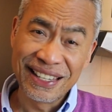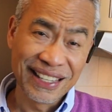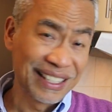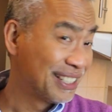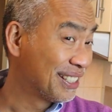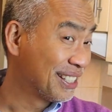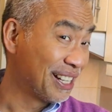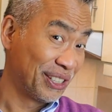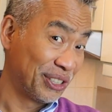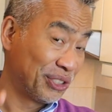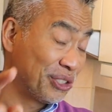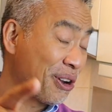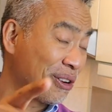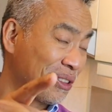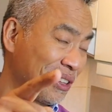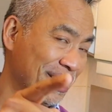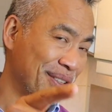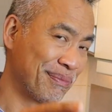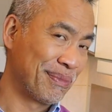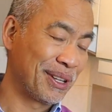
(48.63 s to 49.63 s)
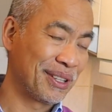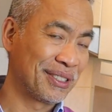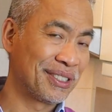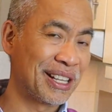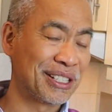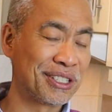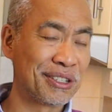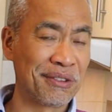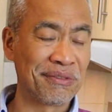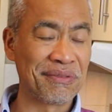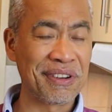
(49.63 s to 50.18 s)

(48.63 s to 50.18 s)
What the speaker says: silk chocolate because that's her